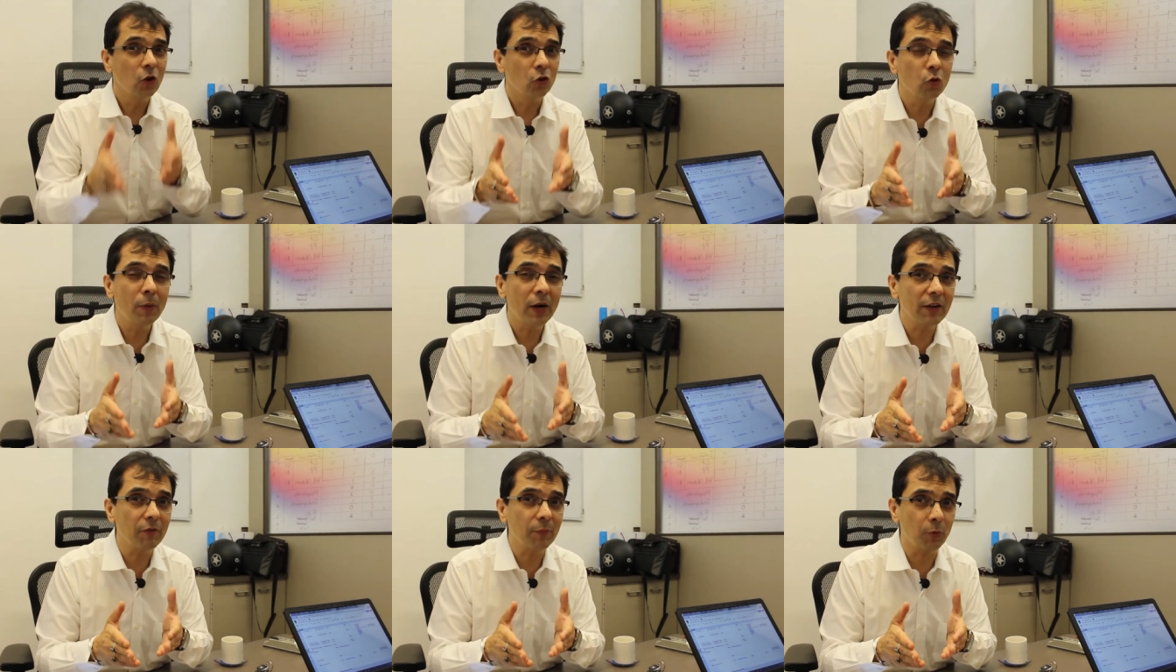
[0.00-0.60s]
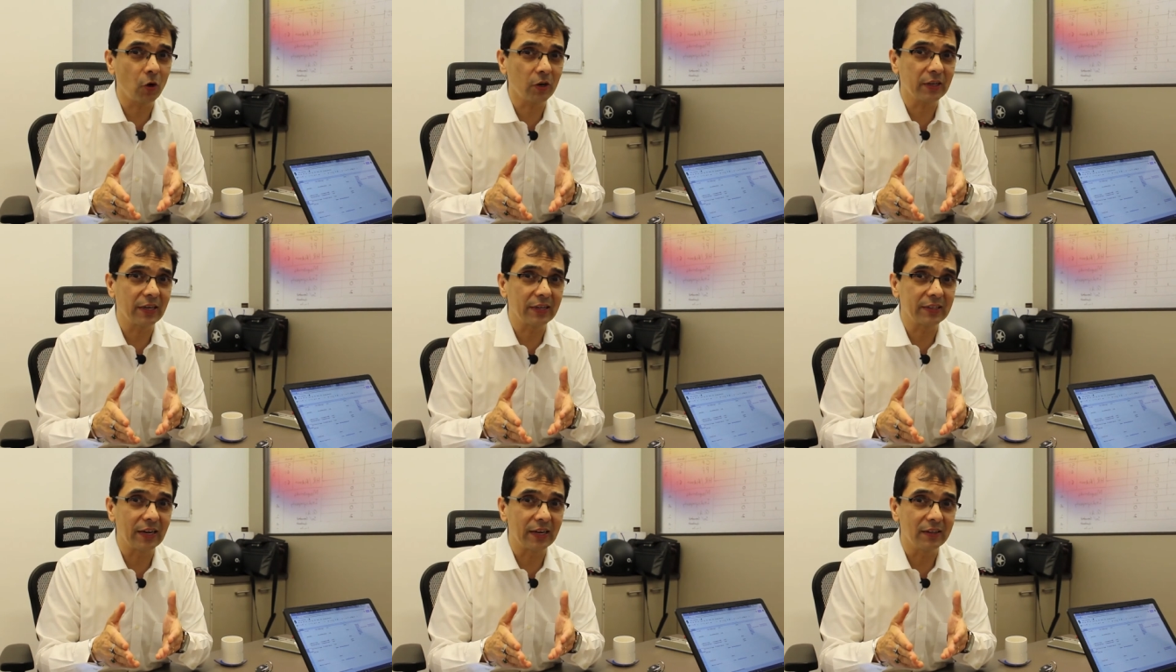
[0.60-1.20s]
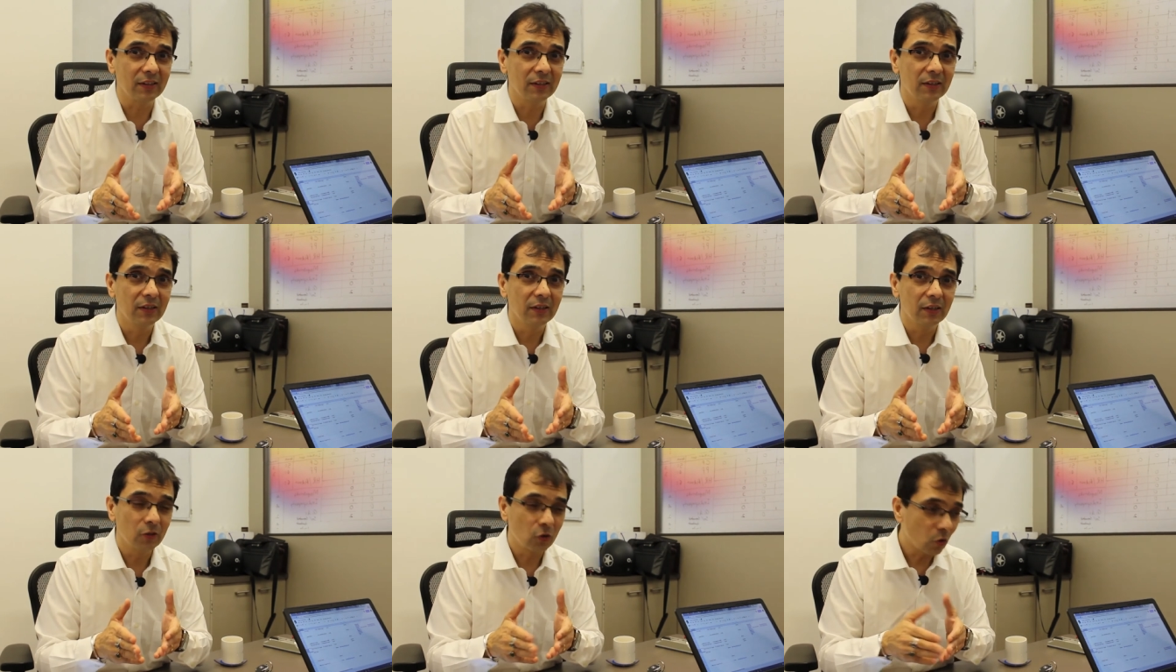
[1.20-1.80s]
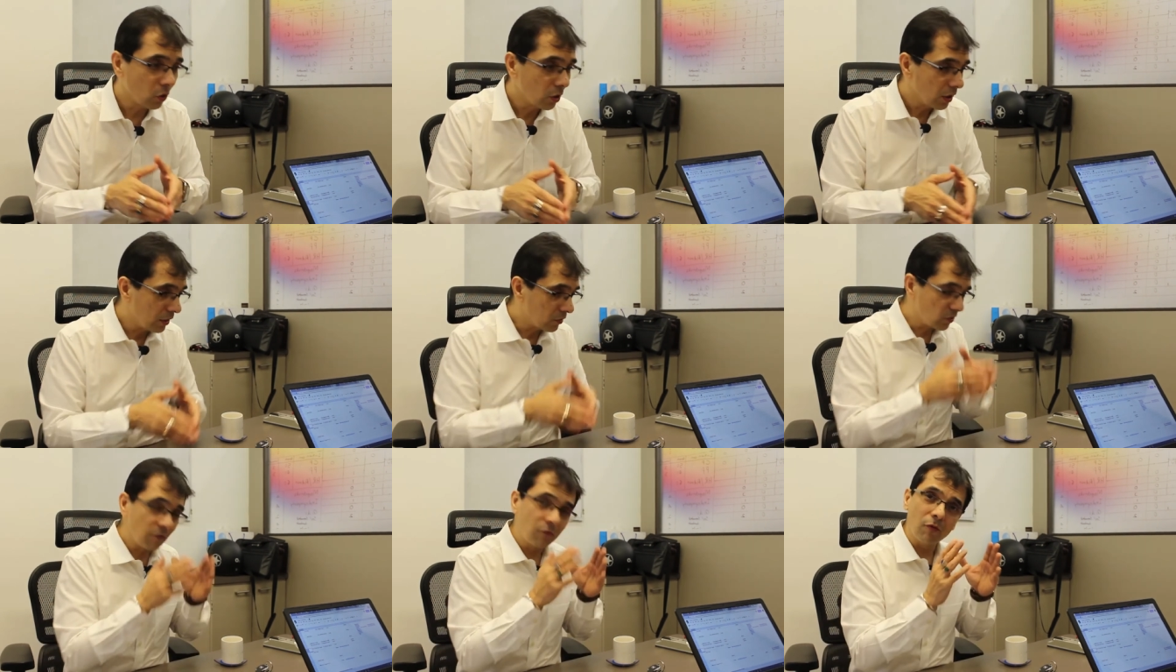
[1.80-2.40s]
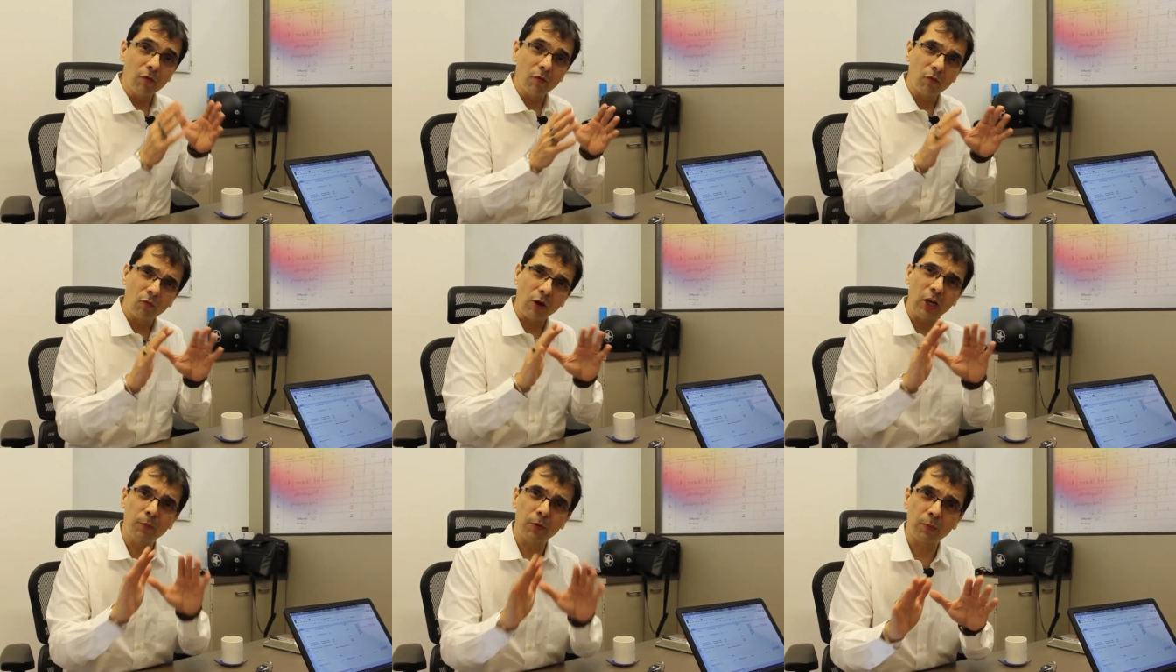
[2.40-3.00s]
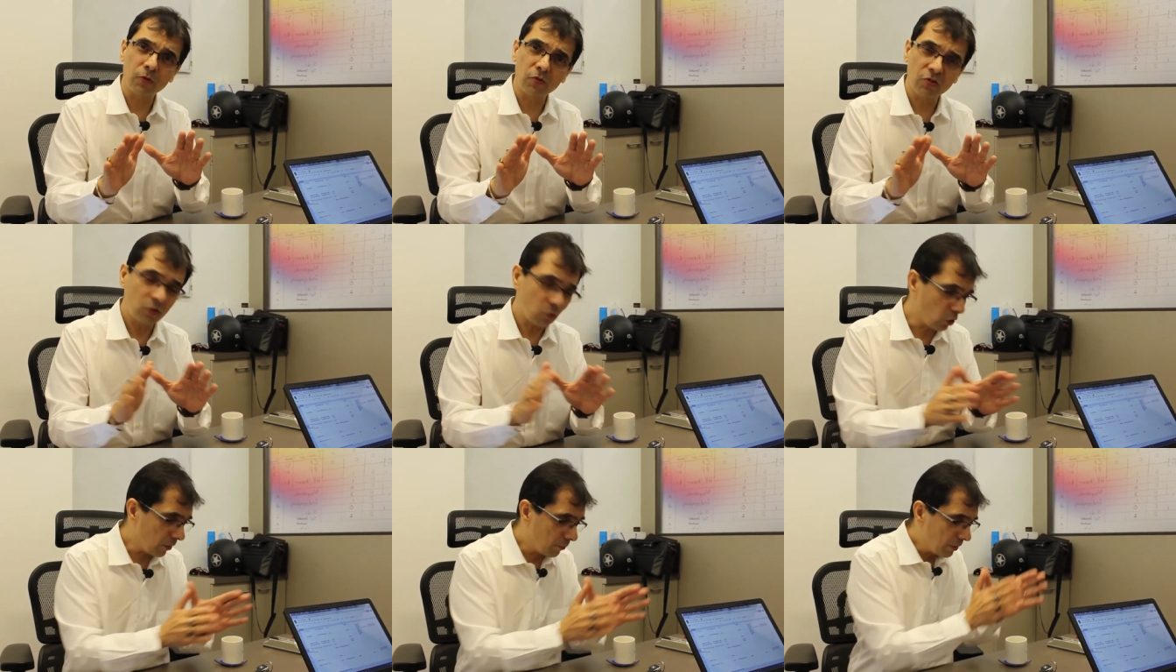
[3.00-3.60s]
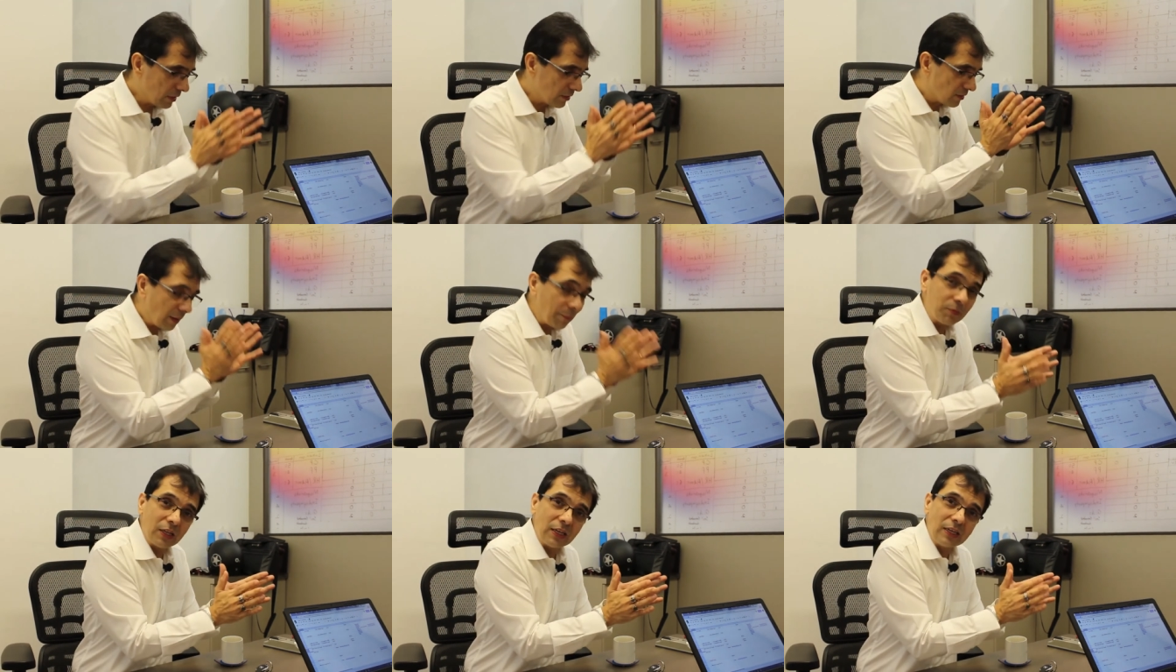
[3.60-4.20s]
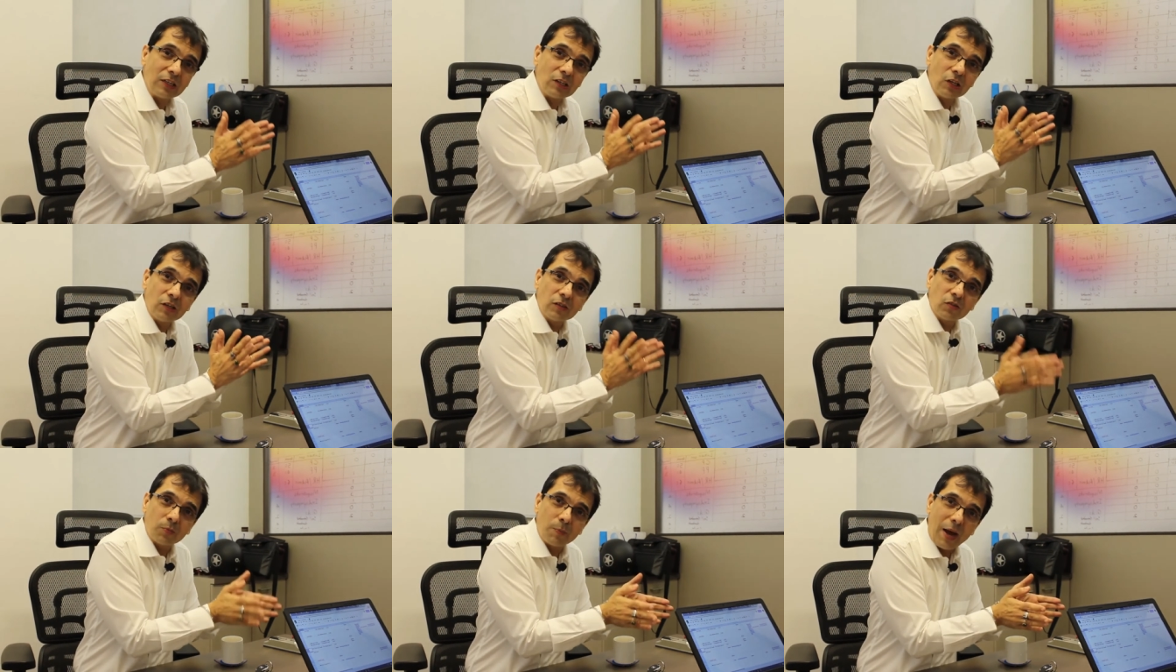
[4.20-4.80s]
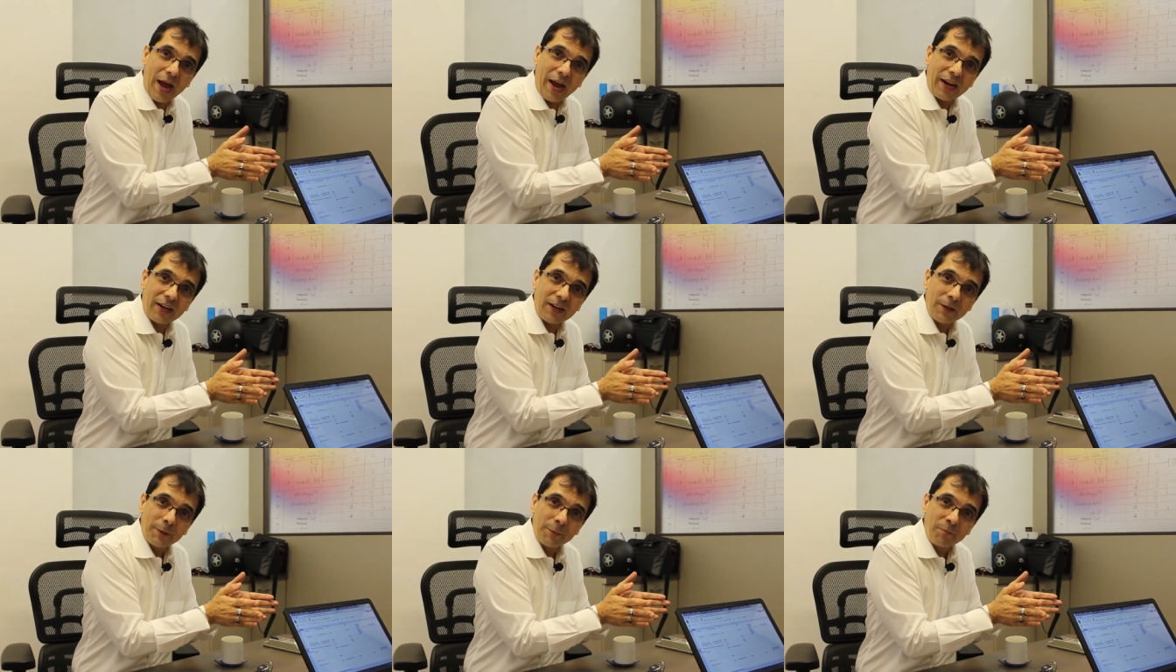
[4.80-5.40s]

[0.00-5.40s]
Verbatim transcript: You might have a product like that. You know, its value proposition could have been something years back.